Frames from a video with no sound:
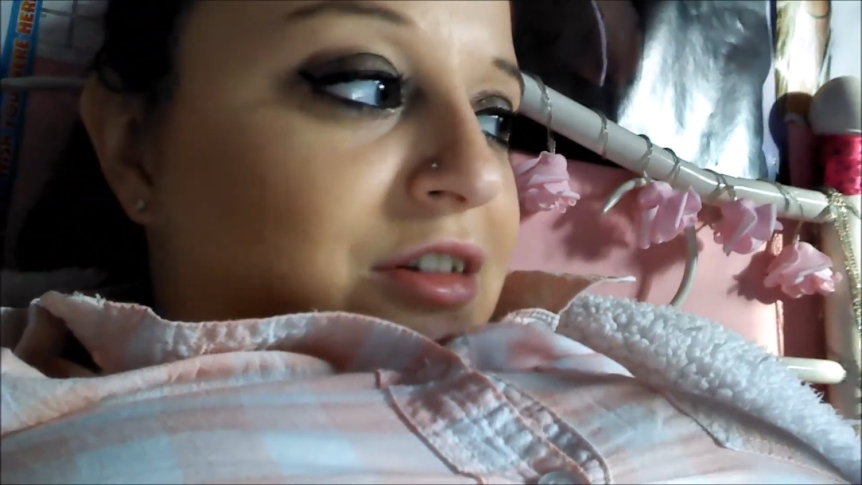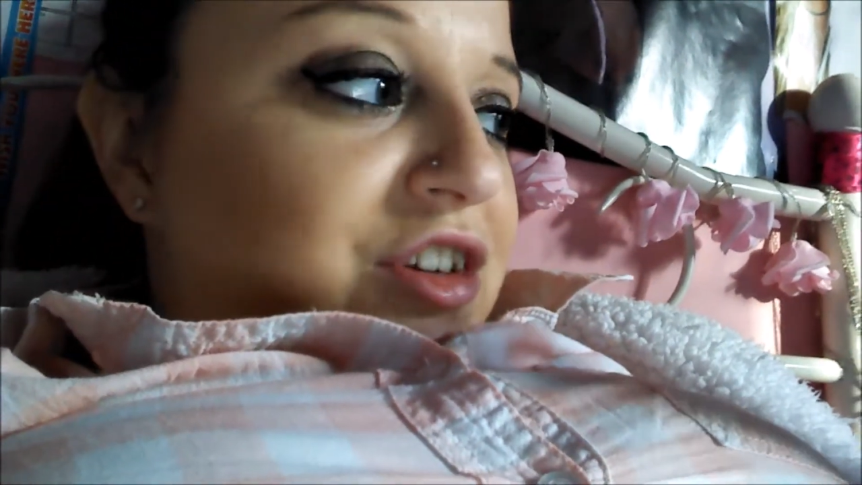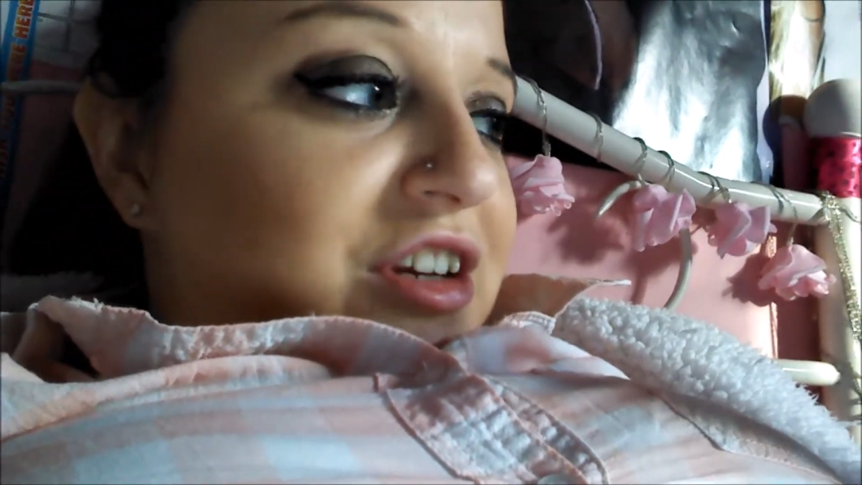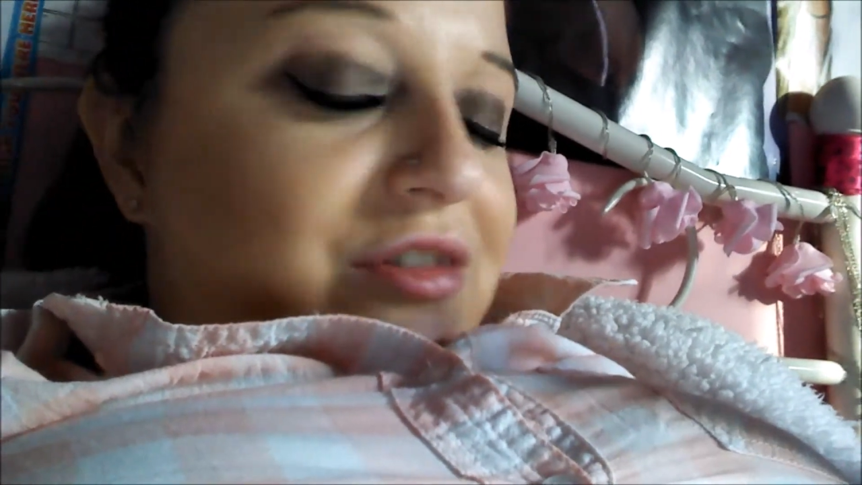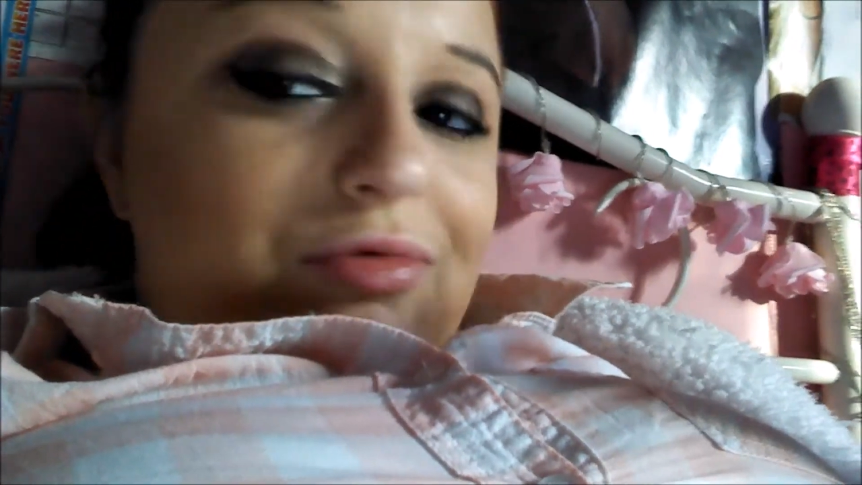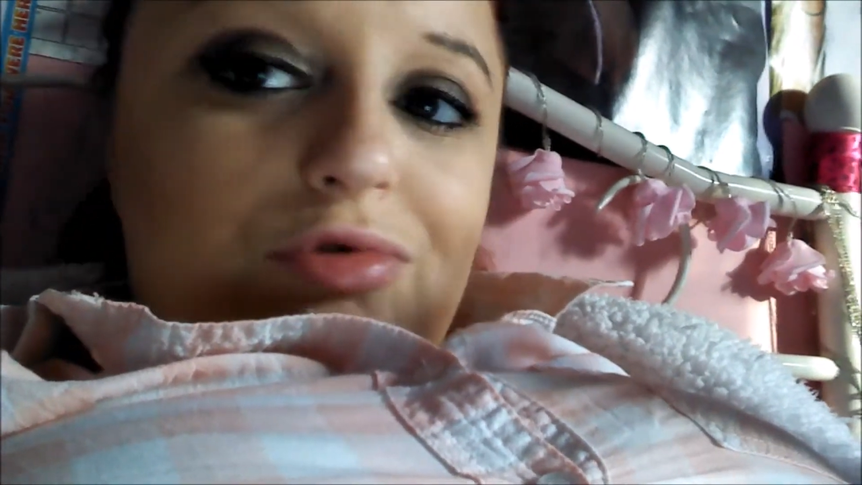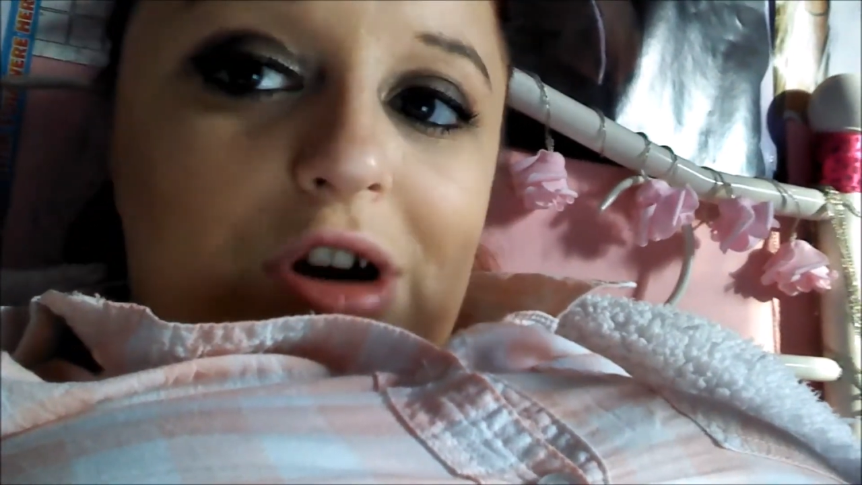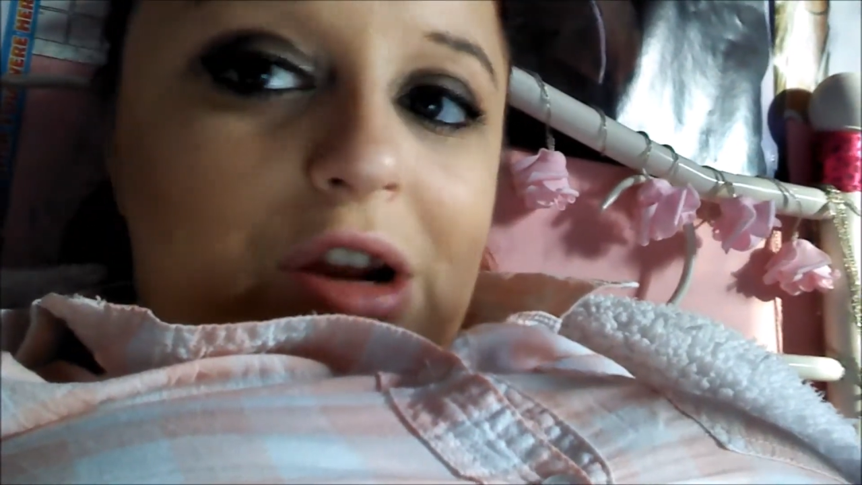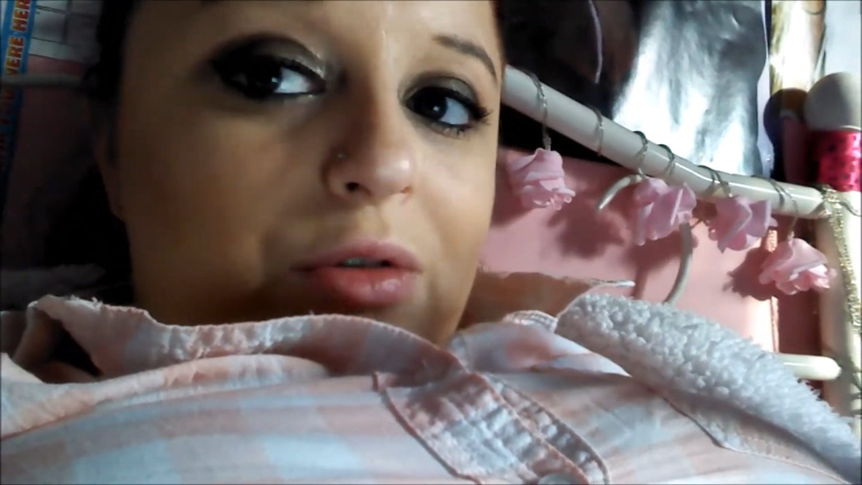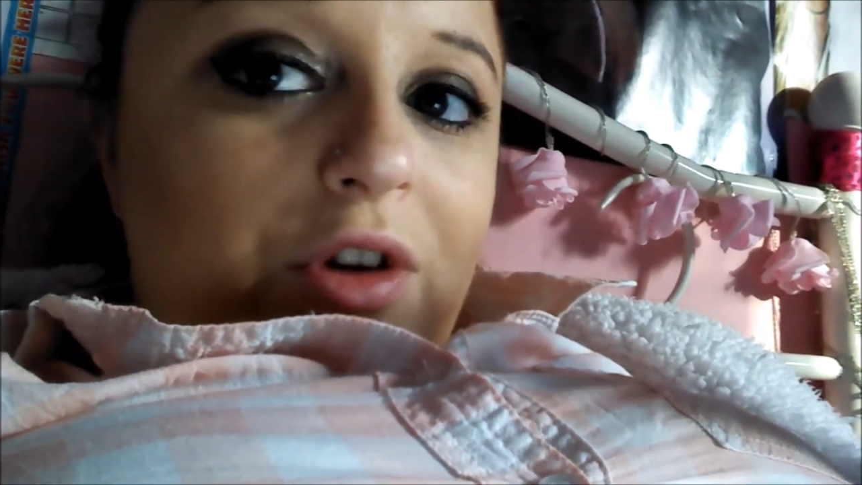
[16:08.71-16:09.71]
She's a
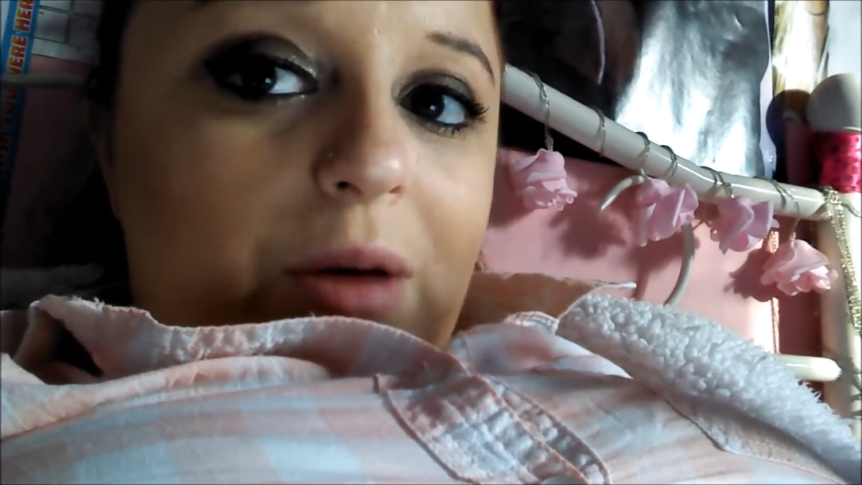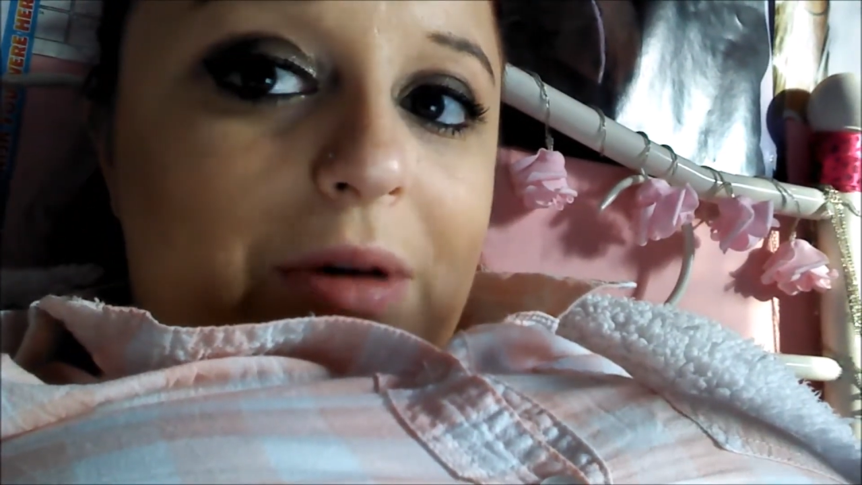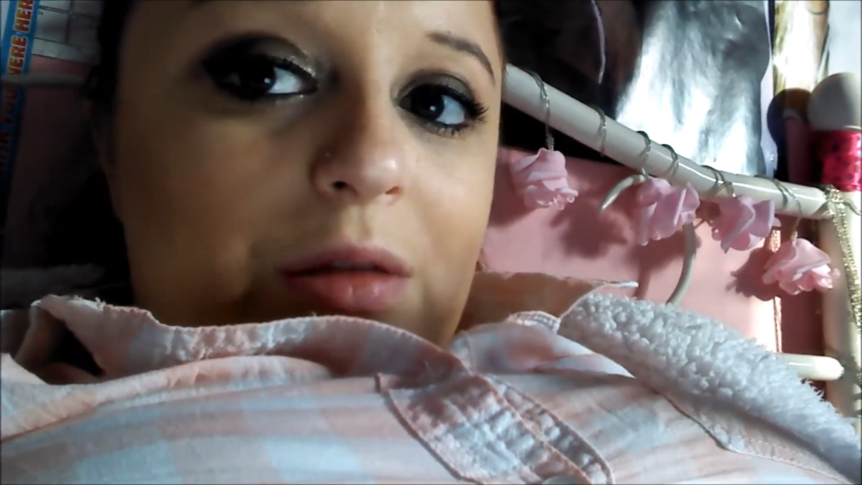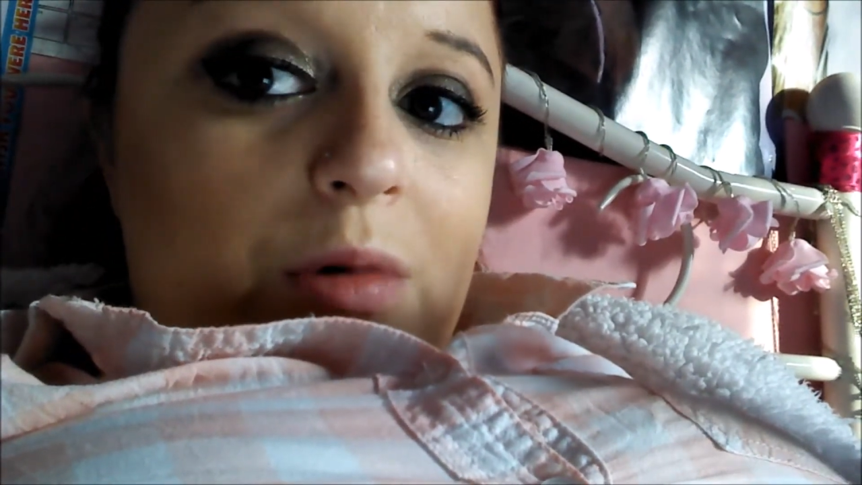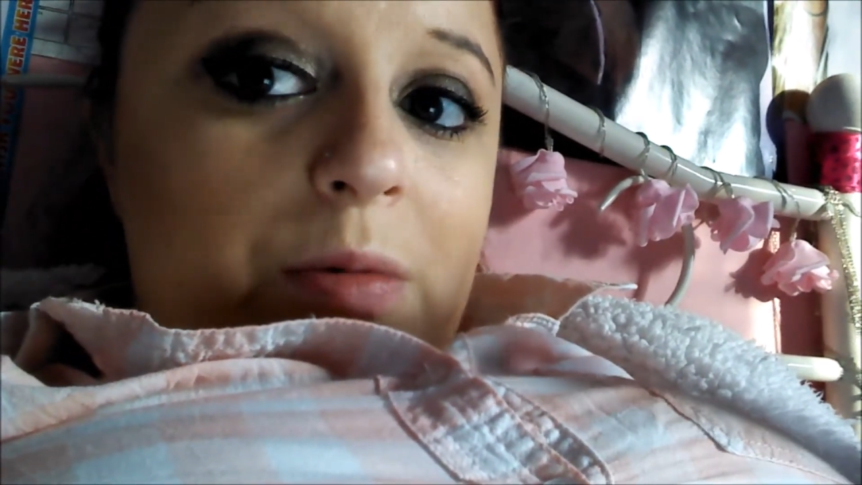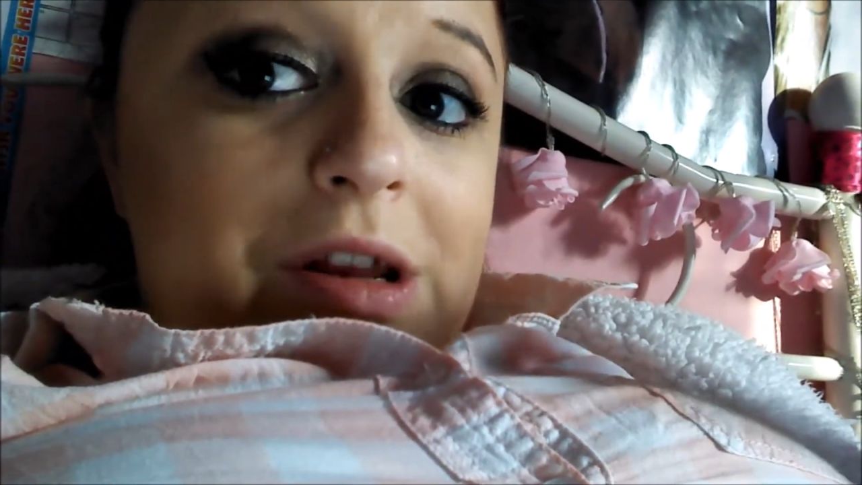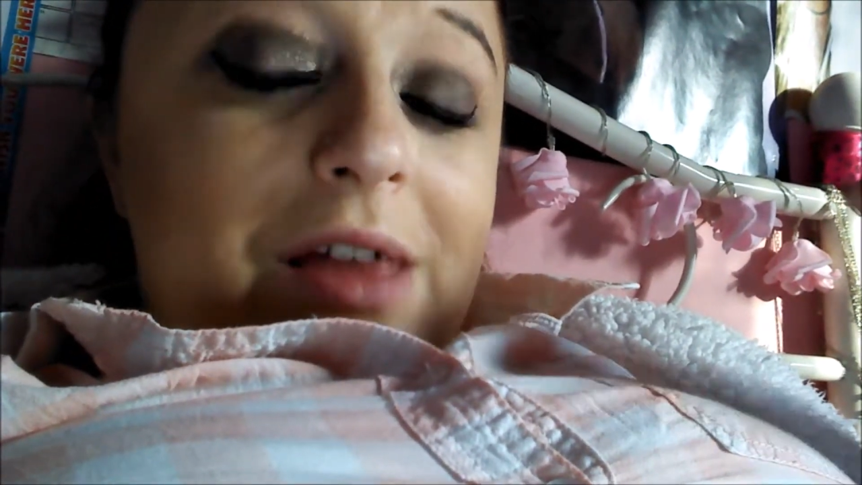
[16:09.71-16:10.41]
right little nightmare at the moment.